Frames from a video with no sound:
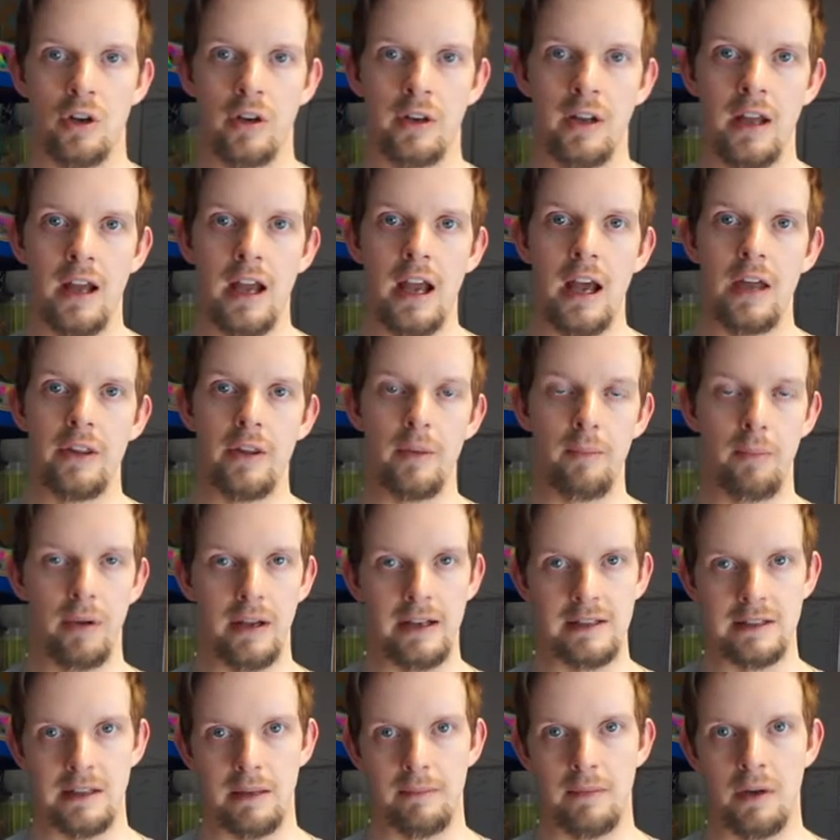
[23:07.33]
on, then
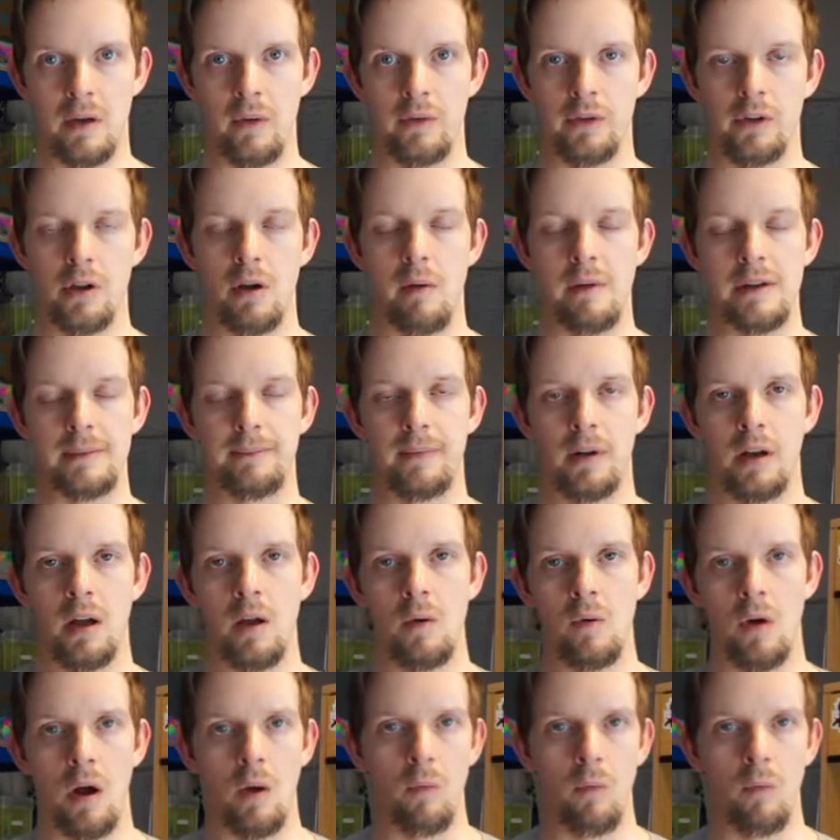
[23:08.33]
please let me know in the comments below.